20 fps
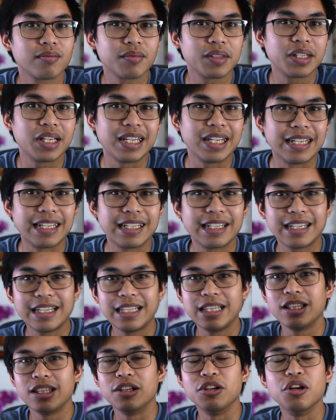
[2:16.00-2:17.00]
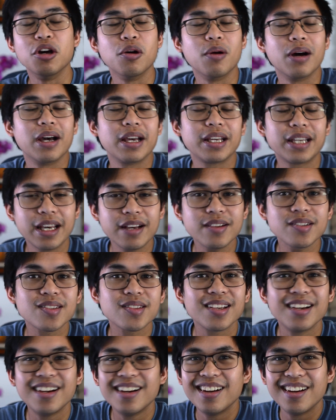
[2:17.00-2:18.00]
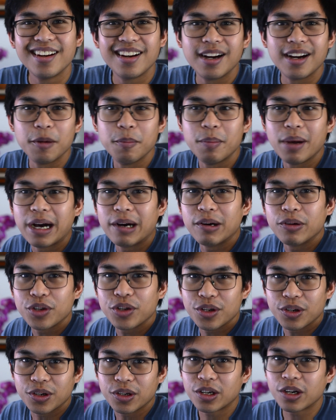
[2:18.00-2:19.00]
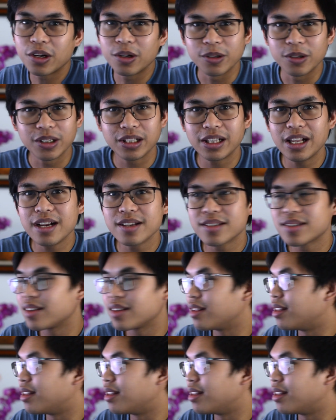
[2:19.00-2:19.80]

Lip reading: getting in the know, I guess, about your current class,